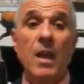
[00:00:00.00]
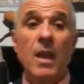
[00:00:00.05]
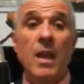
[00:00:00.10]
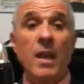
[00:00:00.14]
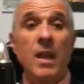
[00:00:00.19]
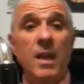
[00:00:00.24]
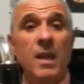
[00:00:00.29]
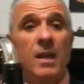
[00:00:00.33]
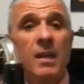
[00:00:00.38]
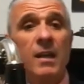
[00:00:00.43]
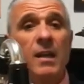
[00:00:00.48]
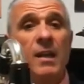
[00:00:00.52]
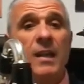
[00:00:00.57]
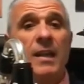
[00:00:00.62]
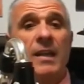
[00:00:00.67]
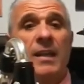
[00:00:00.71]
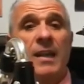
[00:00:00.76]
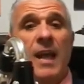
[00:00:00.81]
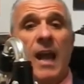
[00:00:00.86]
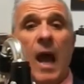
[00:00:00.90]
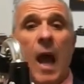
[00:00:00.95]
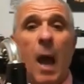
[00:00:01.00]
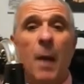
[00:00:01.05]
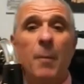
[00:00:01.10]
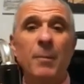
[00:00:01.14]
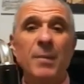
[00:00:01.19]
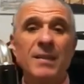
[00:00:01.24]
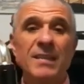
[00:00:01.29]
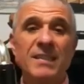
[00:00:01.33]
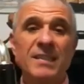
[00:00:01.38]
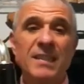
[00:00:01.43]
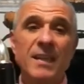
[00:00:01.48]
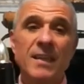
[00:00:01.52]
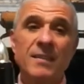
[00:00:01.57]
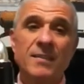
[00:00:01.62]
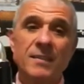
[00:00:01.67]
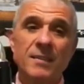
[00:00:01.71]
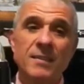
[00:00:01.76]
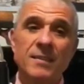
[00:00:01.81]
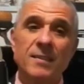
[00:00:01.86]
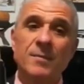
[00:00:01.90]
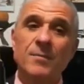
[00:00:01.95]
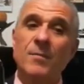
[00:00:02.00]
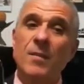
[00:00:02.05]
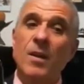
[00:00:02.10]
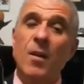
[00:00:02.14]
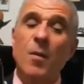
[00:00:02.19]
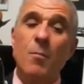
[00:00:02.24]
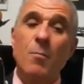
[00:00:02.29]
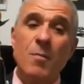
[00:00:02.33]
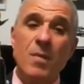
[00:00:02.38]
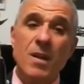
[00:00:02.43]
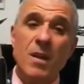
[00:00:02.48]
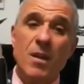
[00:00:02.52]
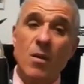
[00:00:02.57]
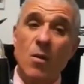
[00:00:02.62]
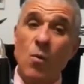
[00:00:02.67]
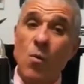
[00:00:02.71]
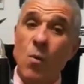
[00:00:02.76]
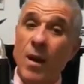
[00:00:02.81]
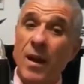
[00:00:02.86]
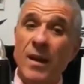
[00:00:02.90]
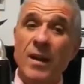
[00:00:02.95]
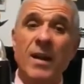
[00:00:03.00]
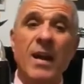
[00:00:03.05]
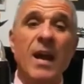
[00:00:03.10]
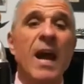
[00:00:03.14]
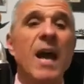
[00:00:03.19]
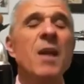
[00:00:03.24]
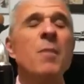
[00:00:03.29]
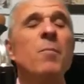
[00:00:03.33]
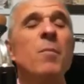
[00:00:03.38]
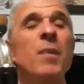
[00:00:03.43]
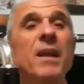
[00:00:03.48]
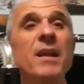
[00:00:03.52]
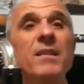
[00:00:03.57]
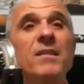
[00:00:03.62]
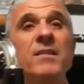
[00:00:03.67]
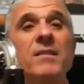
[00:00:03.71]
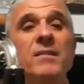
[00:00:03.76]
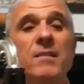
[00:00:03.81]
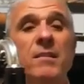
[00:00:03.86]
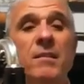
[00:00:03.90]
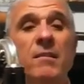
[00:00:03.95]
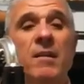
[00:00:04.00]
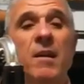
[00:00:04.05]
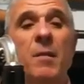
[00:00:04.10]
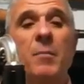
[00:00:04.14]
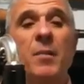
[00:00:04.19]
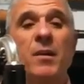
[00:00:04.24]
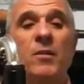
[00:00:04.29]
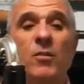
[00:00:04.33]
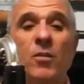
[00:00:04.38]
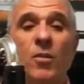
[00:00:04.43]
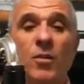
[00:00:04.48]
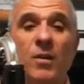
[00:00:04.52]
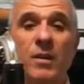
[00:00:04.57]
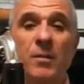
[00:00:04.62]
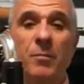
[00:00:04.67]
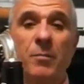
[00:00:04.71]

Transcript: He really appreciated me when I played repertory